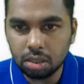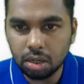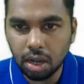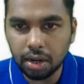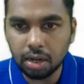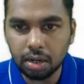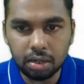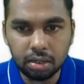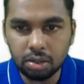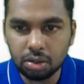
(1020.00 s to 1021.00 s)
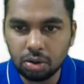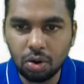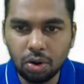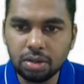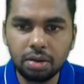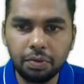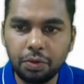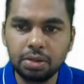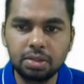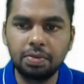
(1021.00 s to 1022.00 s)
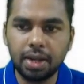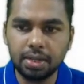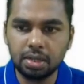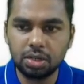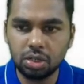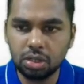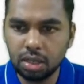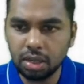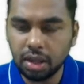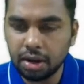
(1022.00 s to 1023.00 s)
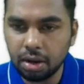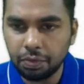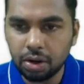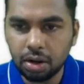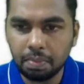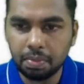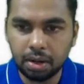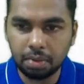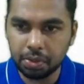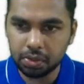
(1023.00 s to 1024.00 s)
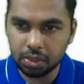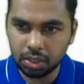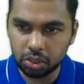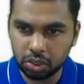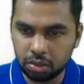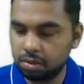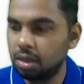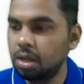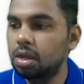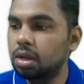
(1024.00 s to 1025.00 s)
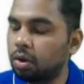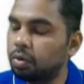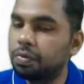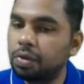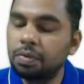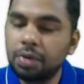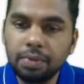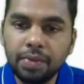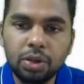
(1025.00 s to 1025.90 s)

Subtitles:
Nanagat, all the different civilization, they had different number representation. Now, even when